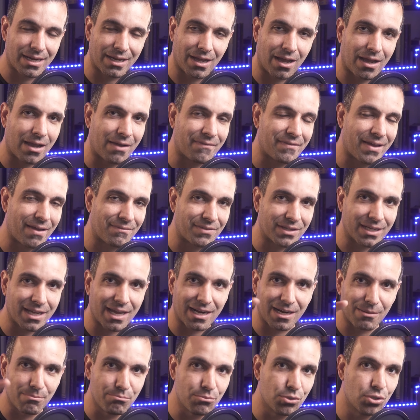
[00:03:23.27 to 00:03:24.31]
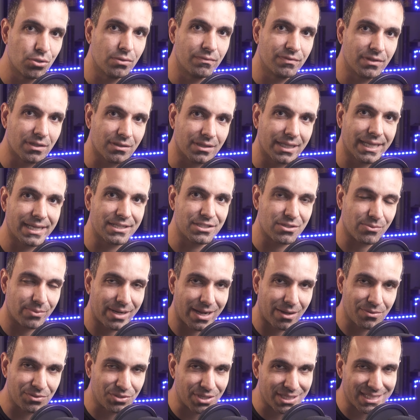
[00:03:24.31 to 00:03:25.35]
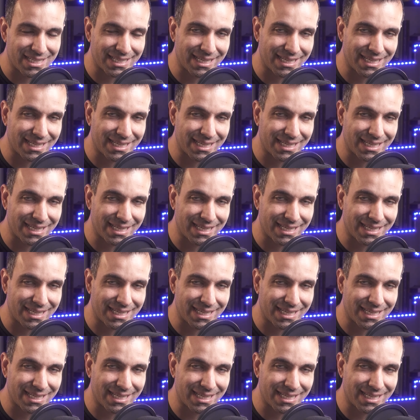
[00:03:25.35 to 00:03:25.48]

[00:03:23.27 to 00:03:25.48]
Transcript: I have to kind of move the legs around just